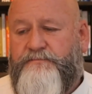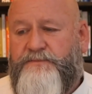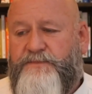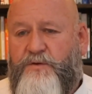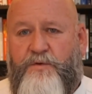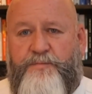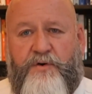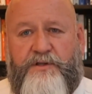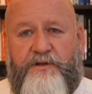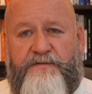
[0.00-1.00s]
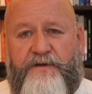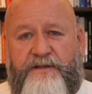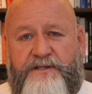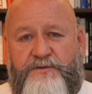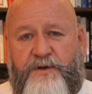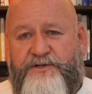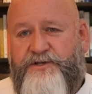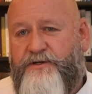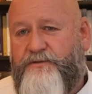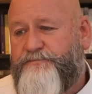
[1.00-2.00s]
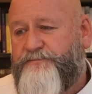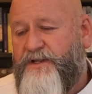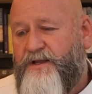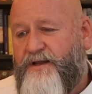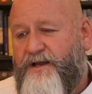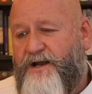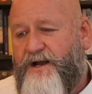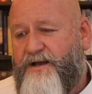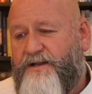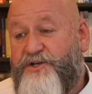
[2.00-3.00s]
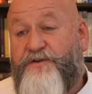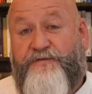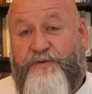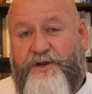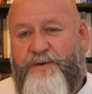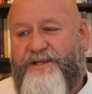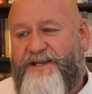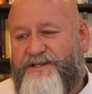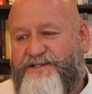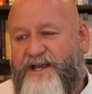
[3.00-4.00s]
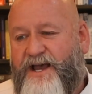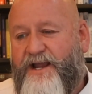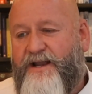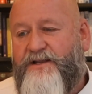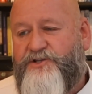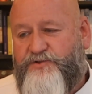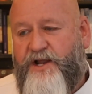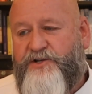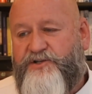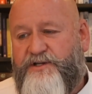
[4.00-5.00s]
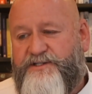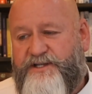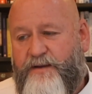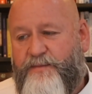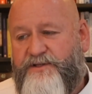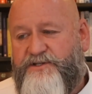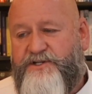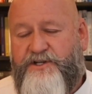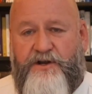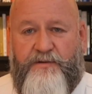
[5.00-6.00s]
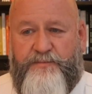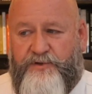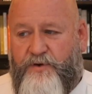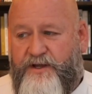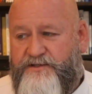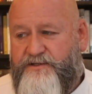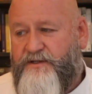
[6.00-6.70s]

we'll poke a little fun at this question too. Do you frequently assign stretch assignments to your employees?